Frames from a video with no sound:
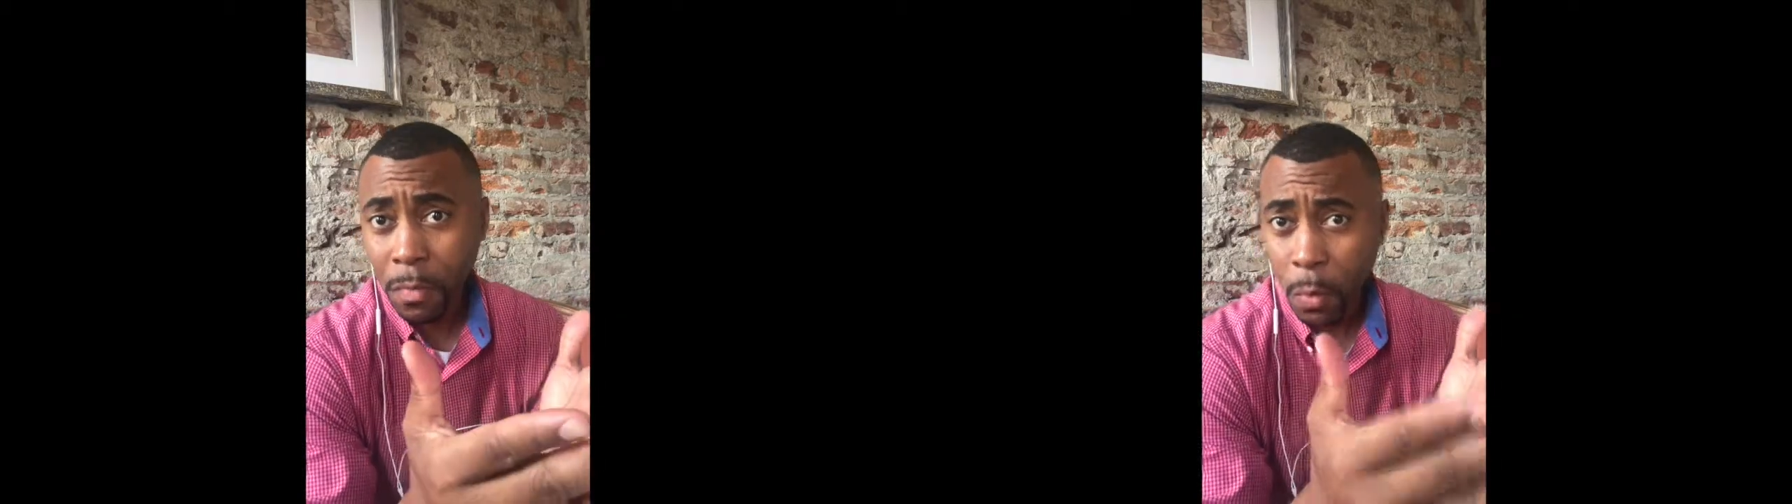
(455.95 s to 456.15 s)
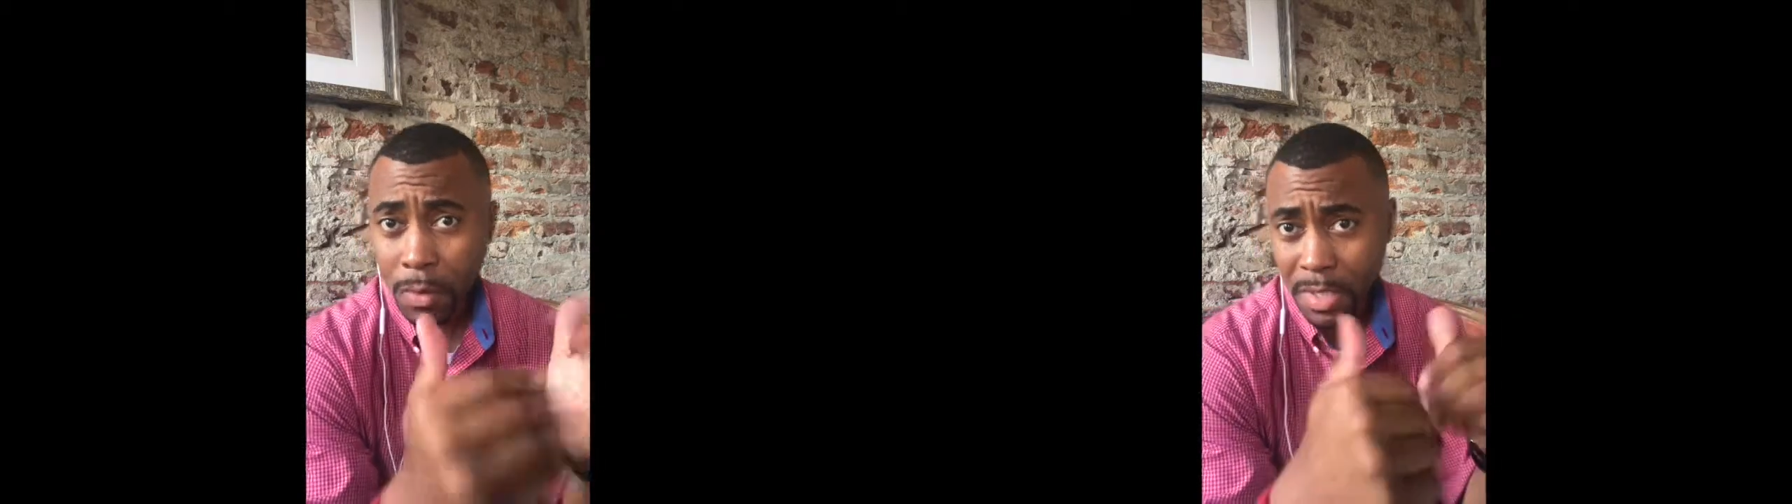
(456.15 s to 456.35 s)

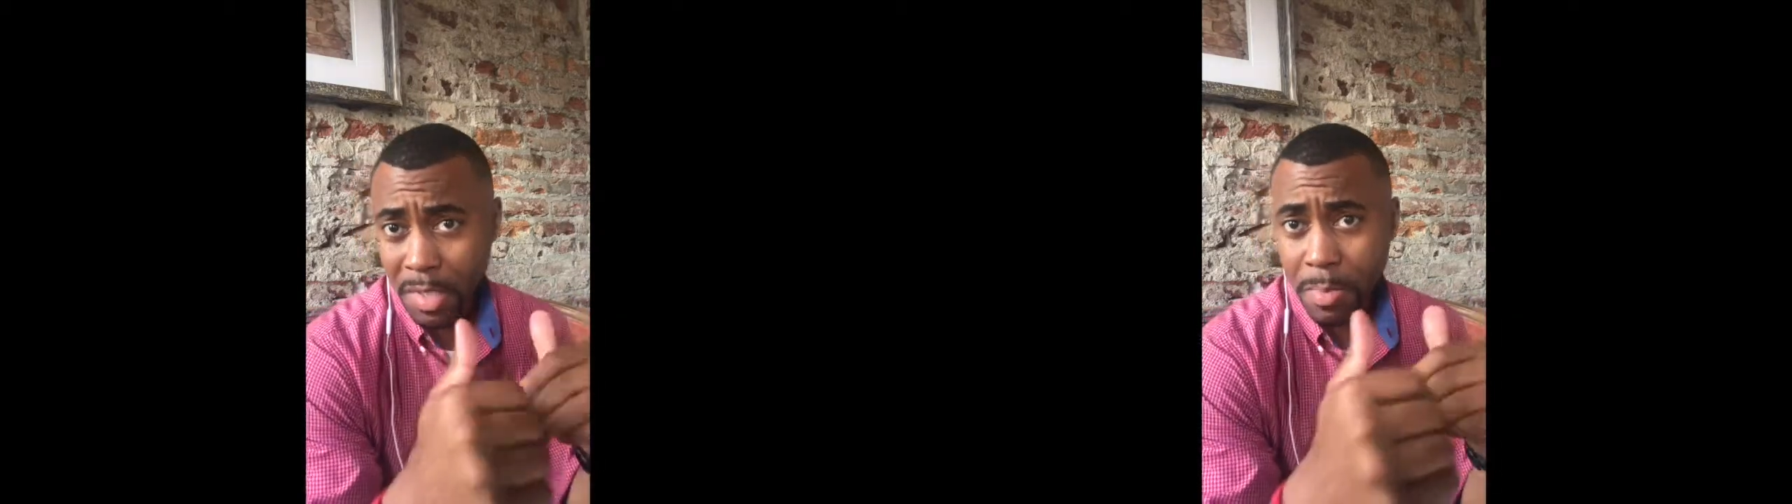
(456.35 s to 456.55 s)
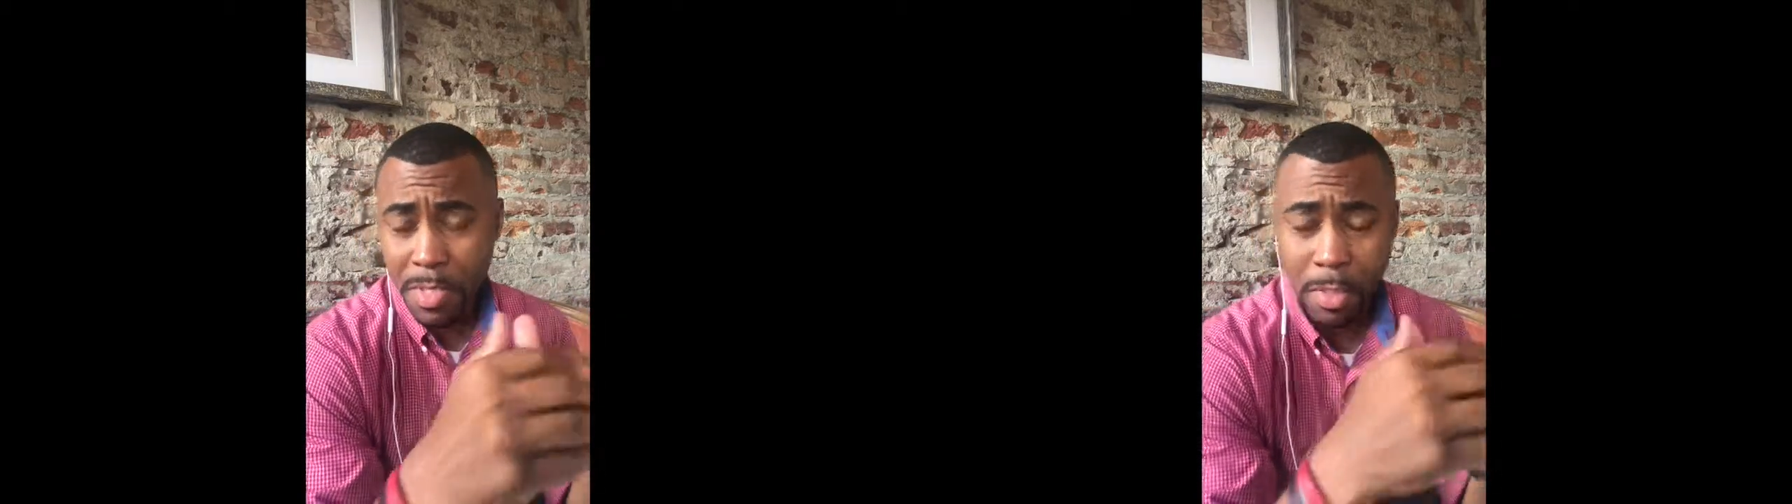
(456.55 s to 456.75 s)
for this
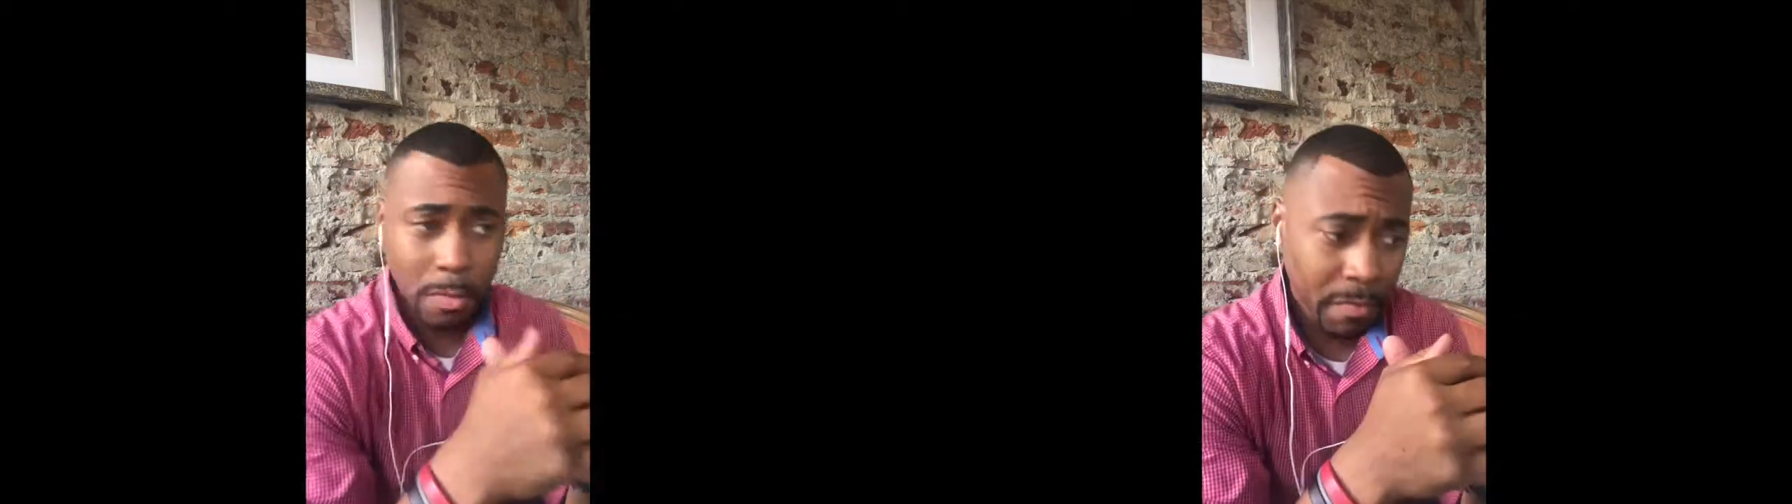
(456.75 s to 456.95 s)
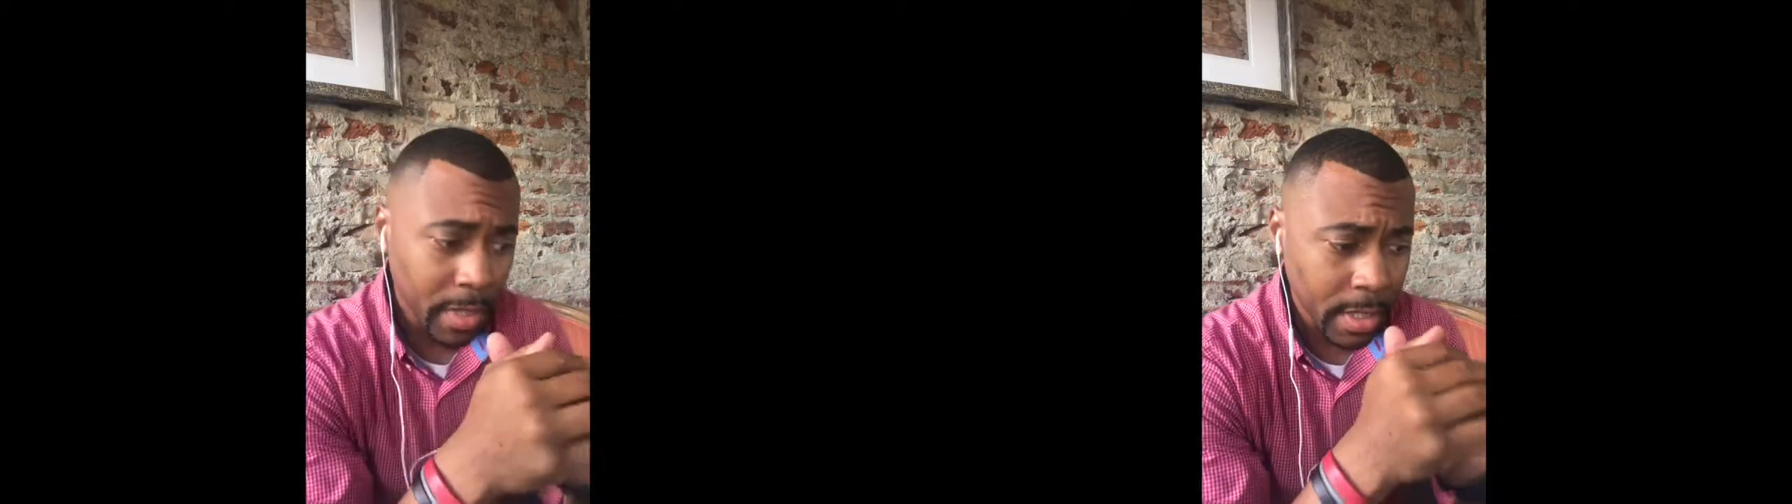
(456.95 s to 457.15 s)

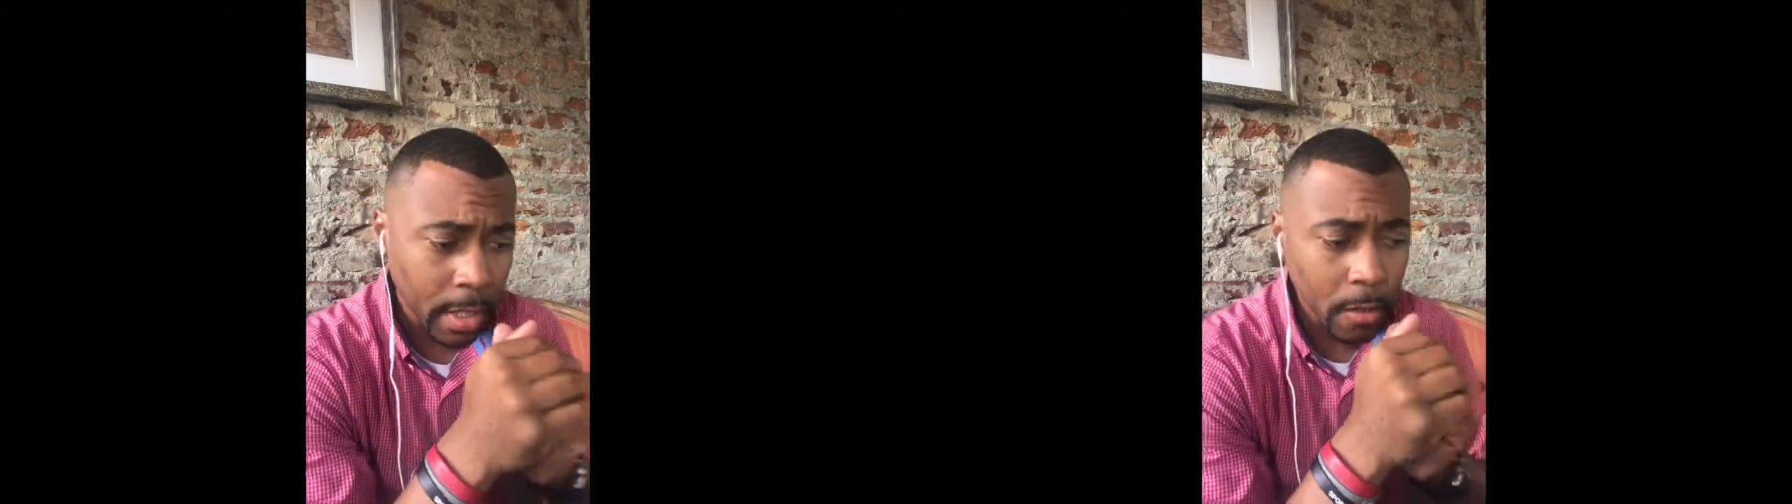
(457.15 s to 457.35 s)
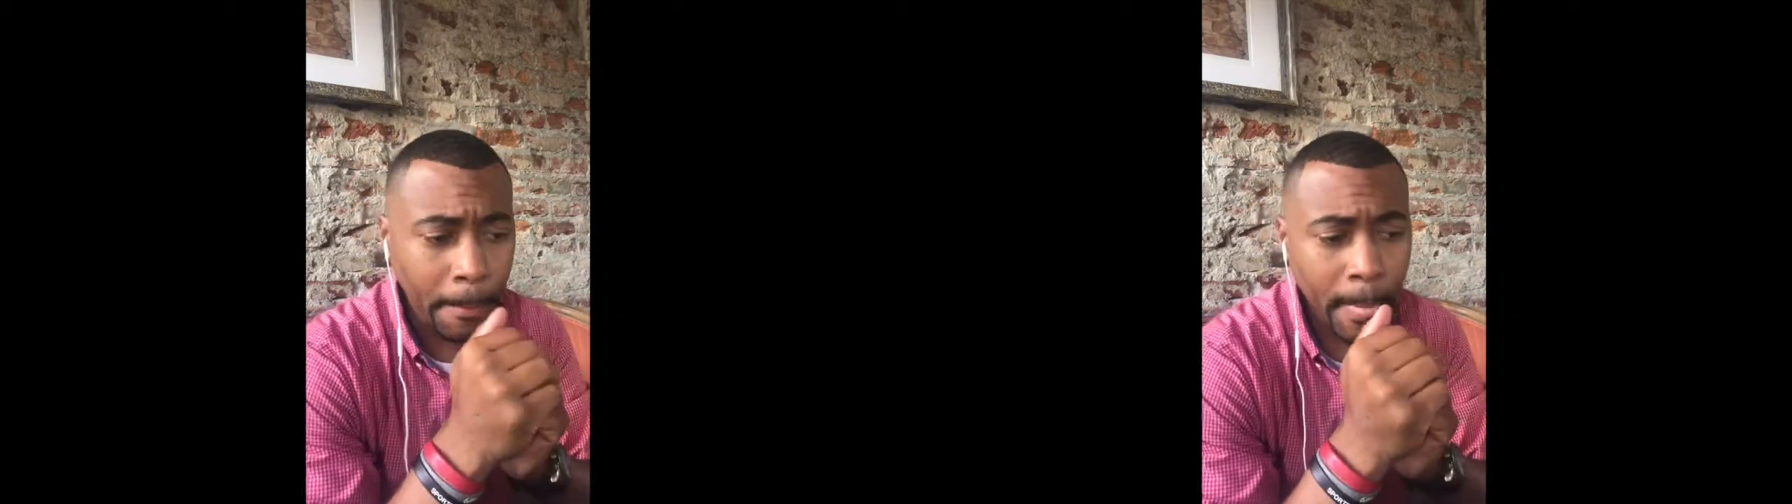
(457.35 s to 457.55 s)
particular video.